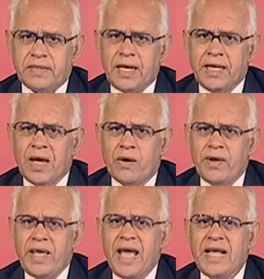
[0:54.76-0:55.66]
Now,
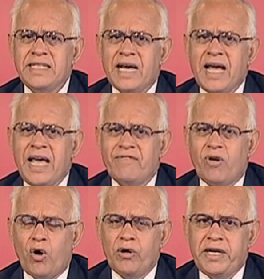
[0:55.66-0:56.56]
as I have
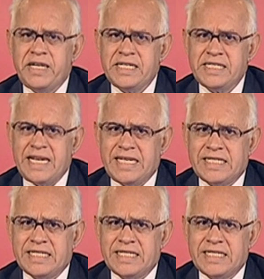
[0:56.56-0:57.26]
already said